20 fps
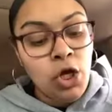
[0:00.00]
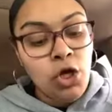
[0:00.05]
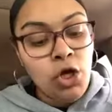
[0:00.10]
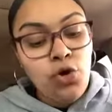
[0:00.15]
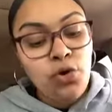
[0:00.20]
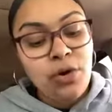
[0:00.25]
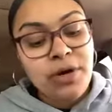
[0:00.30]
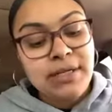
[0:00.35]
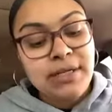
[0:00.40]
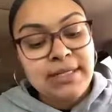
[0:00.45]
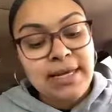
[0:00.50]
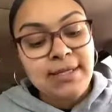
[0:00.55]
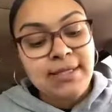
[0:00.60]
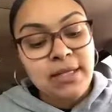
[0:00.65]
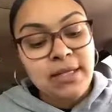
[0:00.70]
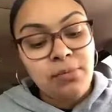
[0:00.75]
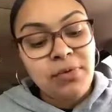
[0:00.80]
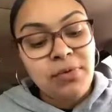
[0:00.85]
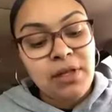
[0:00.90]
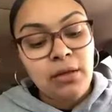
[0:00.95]
you could say
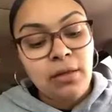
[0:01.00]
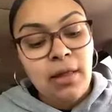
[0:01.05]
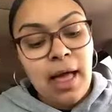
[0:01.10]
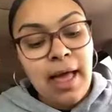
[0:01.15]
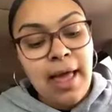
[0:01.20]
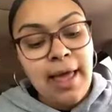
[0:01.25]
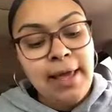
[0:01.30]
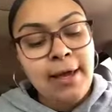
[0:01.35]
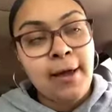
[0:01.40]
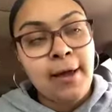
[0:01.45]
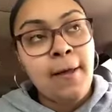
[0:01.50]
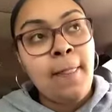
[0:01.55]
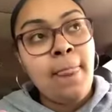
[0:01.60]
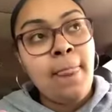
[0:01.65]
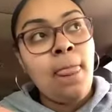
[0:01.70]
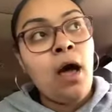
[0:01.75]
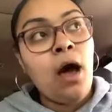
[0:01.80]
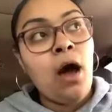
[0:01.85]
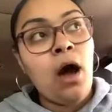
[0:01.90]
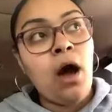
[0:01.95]
something like
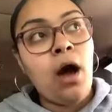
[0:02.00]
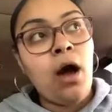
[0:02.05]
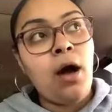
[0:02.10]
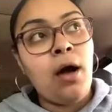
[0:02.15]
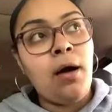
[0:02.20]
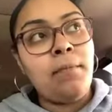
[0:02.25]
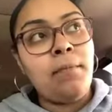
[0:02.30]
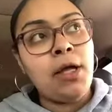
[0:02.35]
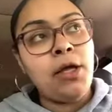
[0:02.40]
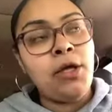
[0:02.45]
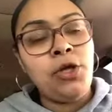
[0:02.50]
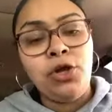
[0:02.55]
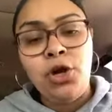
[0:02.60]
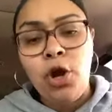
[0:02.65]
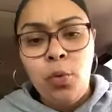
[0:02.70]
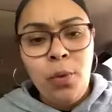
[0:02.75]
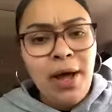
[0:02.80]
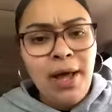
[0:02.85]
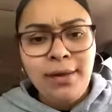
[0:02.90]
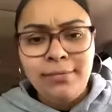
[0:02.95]
um you
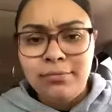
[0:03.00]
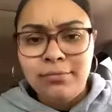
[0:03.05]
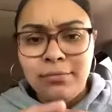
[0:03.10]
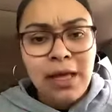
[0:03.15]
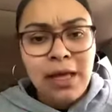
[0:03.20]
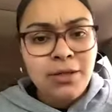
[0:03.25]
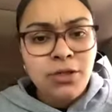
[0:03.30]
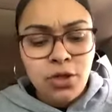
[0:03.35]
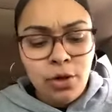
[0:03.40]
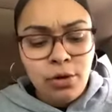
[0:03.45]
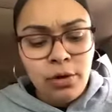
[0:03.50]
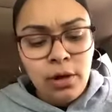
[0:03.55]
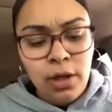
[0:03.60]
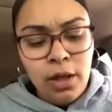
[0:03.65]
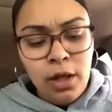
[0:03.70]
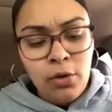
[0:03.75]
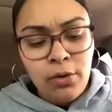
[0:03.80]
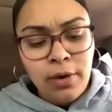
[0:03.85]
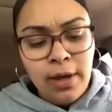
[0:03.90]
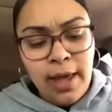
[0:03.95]
know what that's
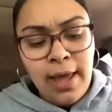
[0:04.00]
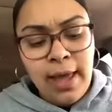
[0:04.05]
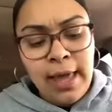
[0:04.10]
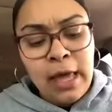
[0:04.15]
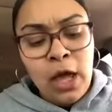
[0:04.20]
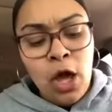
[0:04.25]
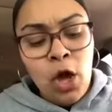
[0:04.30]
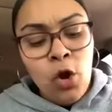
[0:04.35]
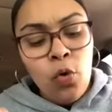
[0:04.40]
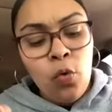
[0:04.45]
totally okay